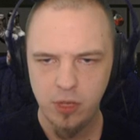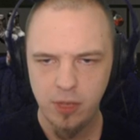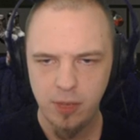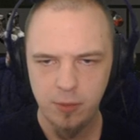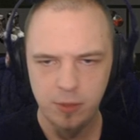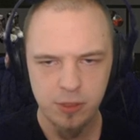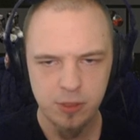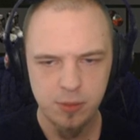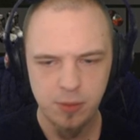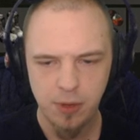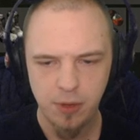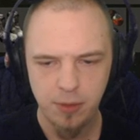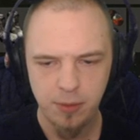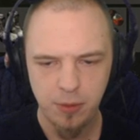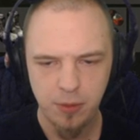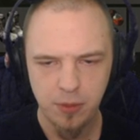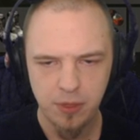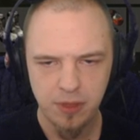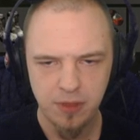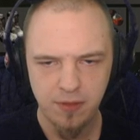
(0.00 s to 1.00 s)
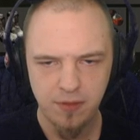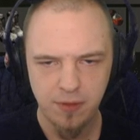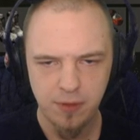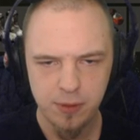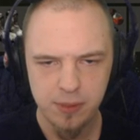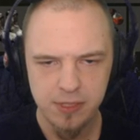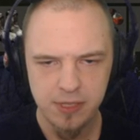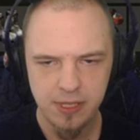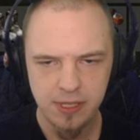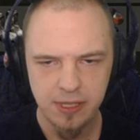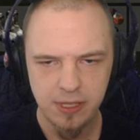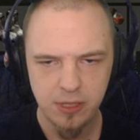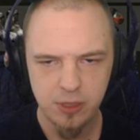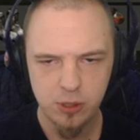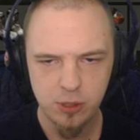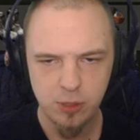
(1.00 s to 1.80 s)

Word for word: Tool cupboard is probably one of the first thing